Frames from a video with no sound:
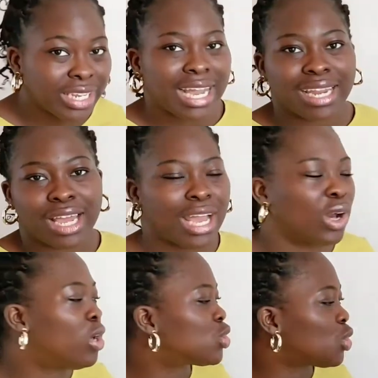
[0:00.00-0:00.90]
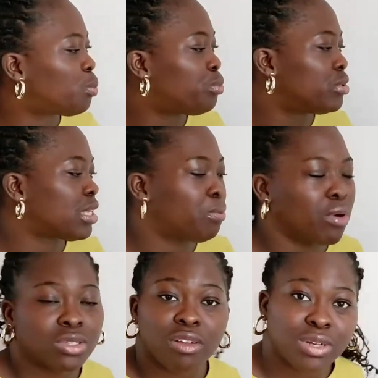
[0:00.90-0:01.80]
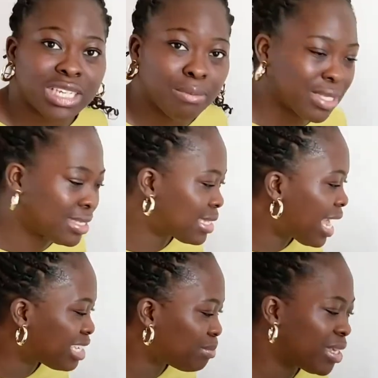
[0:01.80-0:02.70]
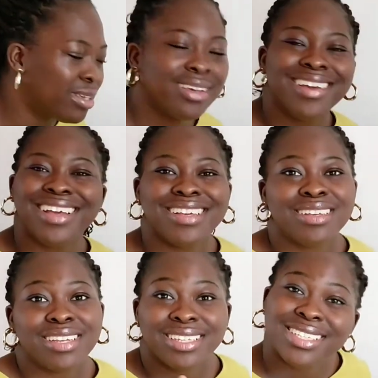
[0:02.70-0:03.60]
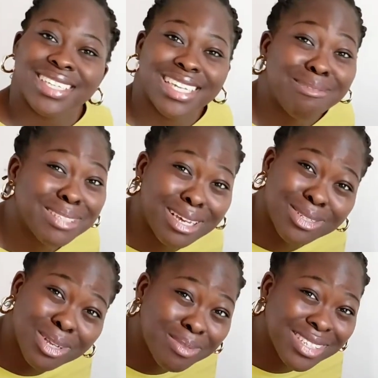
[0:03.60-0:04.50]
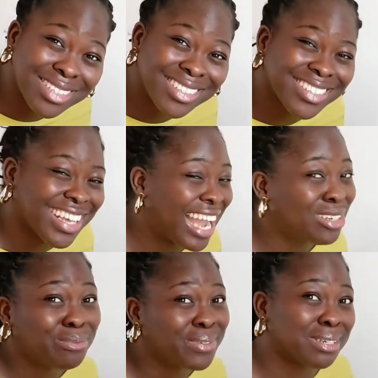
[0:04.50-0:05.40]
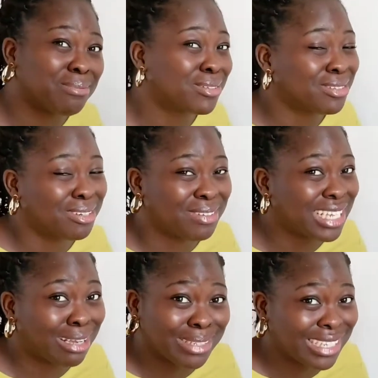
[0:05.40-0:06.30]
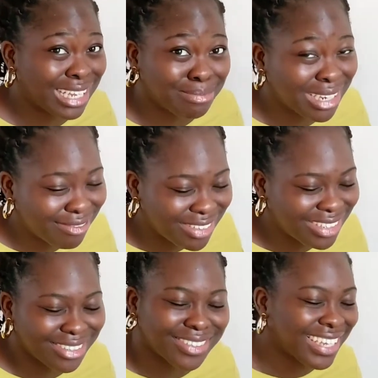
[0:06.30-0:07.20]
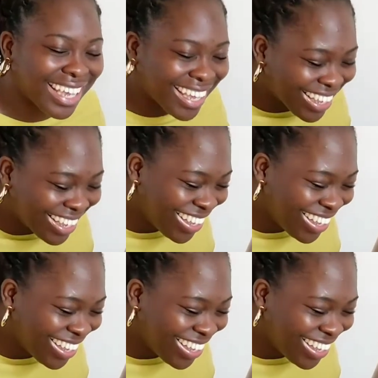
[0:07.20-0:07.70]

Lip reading: and I also put a bottle of water beside me. See, let me tell you something, I don't put a bottle of water beside me every day, okay.